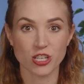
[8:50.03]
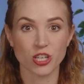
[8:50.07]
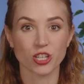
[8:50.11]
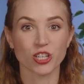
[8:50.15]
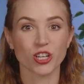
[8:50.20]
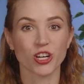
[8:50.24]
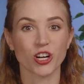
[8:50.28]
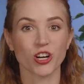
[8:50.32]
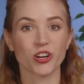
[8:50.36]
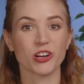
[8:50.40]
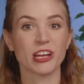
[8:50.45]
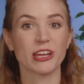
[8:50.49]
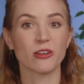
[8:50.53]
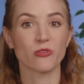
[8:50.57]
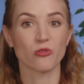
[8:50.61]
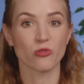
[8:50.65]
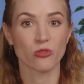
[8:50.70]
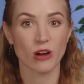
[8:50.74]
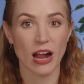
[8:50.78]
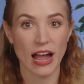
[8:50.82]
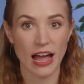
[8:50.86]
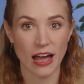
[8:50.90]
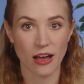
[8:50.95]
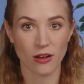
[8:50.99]
occur in
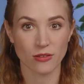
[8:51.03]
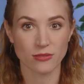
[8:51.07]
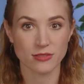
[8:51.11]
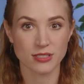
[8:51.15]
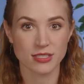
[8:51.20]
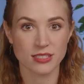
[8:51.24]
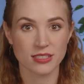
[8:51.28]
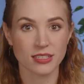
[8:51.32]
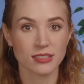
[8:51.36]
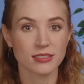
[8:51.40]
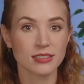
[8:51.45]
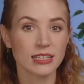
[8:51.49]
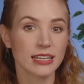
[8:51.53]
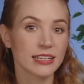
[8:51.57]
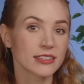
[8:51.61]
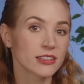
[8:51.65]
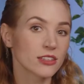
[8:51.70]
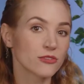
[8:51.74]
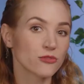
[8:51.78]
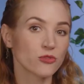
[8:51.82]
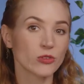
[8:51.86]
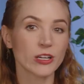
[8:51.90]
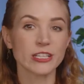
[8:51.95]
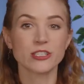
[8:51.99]
rounds, the length
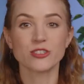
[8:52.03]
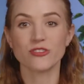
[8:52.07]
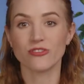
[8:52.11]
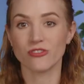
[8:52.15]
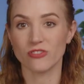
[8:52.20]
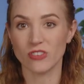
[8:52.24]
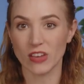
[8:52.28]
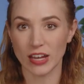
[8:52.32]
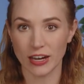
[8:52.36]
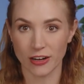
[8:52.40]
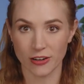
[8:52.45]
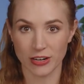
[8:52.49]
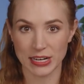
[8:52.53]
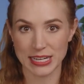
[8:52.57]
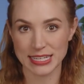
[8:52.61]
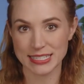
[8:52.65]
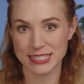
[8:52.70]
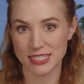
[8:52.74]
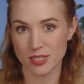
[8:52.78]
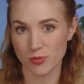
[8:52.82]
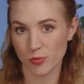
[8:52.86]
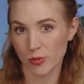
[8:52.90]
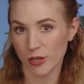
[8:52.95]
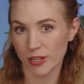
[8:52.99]
of which varies
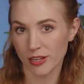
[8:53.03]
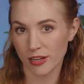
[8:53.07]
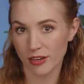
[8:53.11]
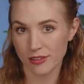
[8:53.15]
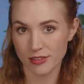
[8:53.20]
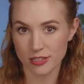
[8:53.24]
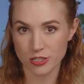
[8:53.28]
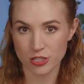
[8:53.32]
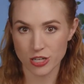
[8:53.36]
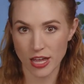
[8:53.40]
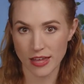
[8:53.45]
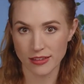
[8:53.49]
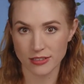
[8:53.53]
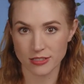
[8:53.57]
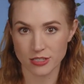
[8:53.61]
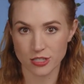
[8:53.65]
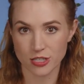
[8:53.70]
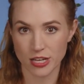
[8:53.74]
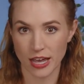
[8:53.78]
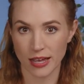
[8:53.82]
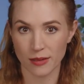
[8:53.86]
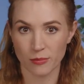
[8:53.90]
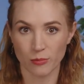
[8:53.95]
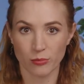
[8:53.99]
depending on the challenge
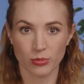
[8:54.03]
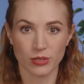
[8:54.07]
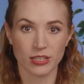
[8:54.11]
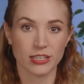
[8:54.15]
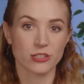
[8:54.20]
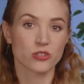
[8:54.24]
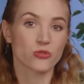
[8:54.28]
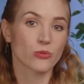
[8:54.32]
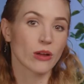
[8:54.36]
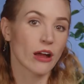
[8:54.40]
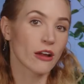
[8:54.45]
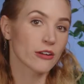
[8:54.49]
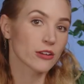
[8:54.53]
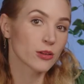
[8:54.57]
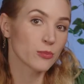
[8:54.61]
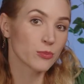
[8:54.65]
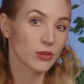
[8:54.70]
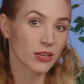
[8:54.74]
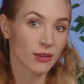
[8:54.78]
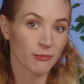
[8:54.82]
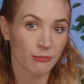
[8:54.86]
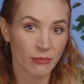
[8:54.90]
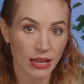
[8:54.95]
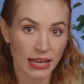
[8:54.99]
type. Each round could
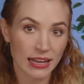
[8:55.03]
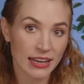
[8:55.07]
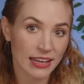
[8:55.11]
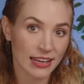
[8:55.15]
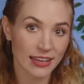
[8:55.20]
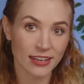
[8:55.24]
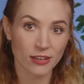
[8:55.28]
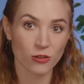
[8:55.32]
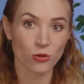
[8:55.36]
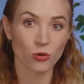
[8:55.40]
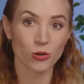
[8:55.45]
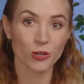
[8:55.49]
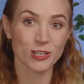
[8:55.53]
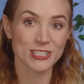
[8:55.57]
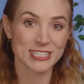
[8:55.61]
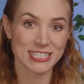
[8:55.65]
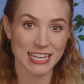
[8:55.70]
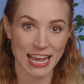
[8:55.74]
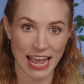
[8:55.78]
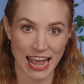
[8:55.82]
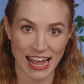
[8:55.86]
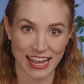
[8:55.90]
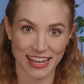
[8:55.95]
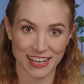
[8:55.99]
be a minute or a
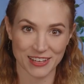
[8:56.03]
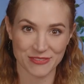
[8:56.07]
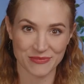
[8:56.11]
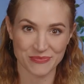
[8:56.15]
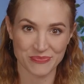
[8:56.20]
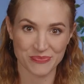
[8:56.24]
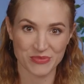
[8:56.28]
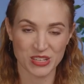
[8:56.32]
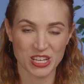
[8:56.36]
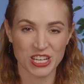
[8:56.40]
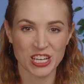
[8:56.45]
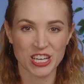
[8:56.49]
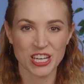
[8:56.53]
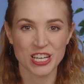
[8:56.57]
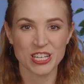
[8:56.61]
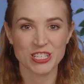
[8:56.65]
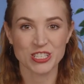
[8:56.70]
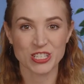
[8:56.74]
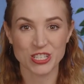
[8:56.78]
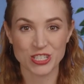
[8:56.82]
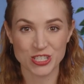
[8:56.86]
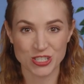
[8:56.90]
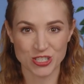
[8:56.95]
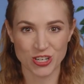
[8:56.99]
day.
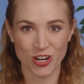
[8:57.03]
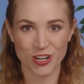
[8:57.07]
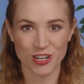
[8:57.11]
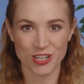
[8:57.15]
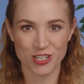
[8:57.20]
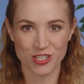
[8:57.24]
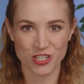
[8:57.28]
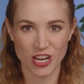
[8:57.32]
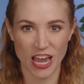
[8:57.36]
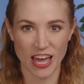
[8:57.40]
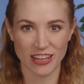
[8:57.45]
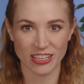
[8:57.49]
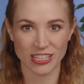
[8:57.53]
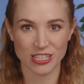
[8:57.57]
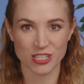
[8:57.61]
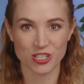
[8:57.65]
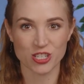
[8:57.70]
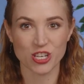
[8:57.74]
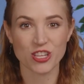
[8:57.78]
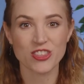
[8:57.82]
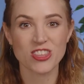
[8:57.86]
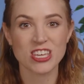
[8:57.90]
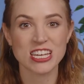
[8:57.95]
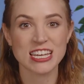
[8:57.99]
To start a
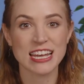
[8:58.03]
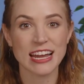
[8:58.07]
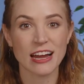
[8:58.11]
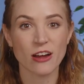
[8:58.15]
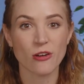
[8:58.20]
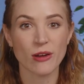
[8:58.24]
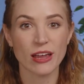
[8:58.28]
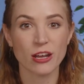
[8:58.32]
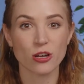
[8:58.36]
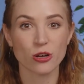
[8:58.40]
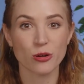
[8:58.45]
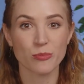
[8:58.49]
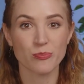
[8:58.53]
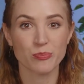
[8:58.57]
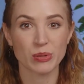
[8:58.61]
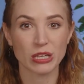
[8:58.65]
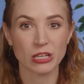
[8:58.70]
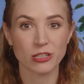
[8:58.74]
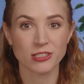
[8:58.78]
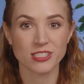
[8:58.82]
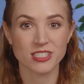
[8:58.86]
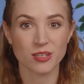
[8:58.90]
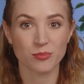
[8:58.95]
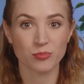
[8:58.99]
challenge, the narrator
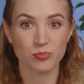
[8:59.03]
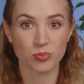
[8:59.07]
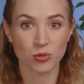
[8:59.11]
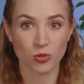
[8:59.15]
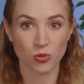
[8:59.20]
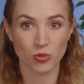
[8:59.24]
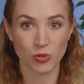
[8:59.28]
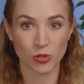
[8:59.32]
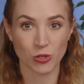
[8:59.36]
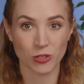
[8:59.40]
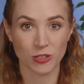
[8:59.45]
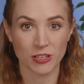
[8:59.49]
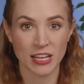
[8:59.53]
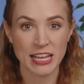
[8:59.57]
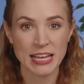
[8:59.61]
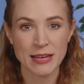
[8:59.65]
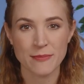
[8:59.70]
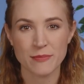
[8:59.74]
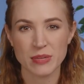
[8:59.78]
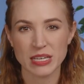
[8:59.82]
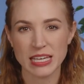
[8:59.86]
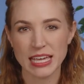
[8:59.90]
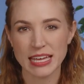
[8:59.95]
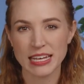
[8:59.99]
builds a pool,
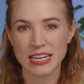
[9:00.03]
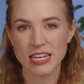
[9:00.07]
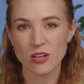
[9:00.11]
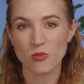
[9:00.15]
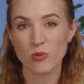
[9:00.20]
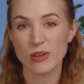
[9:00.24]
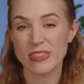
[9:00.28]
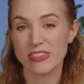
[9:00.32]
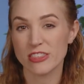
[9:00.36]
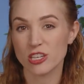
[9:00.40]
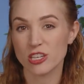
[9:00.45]
beginning with